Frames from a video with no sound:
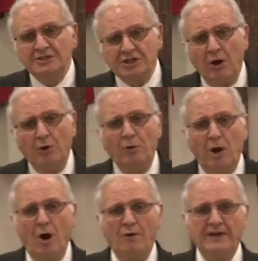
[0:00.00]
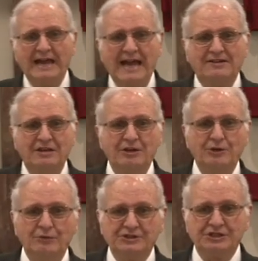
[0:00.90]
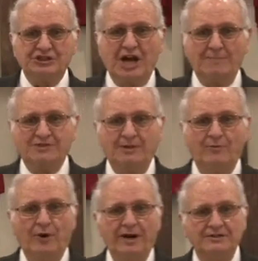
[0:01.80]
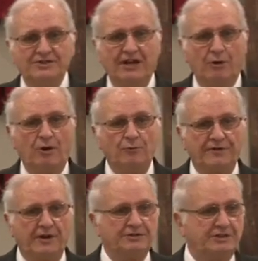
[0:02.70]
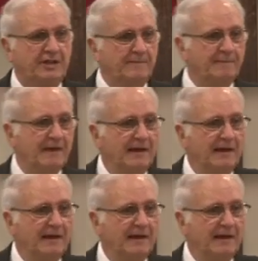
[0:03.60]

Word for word: So all they had to do was to stop somewhere and say, Lord, we're thirsty